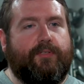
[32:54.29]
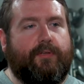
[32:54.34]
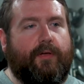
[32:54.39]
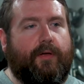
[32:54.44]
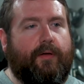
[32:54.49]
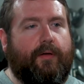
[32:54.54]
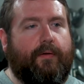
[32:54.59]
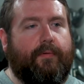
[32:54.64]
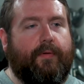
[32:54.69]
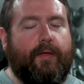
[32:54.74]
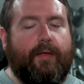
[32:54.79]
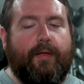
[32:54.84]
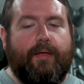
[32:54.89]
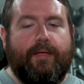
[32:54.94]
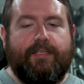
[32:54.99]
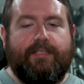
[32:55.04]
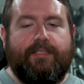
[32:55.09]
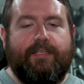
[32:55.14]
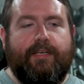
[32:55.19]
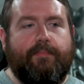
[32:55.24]
Uh,
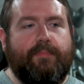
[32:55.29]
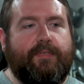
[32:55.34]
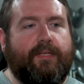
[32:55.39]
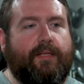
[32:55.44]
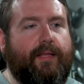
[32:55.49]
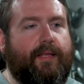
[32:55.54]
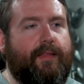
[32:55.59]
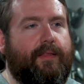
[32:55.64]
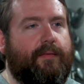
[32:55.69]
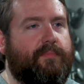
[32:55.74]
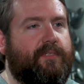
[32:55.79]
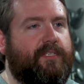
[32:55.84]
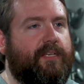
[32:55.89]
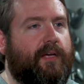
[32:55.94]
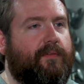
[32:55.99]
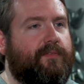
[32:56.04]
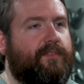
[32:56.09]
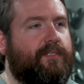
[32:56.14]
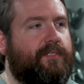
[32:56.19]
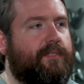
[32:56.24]
seem to lend
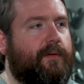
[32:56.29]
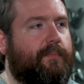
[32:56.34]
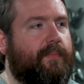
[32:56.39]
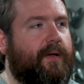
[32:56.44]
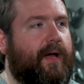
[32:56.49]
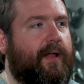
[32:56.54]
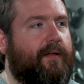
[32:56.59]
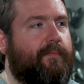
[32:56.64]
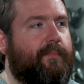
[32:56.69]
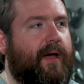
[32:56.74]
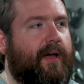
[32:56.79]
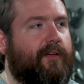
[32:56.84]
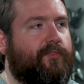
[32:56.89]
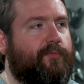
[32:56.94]
themselves to some kind of mass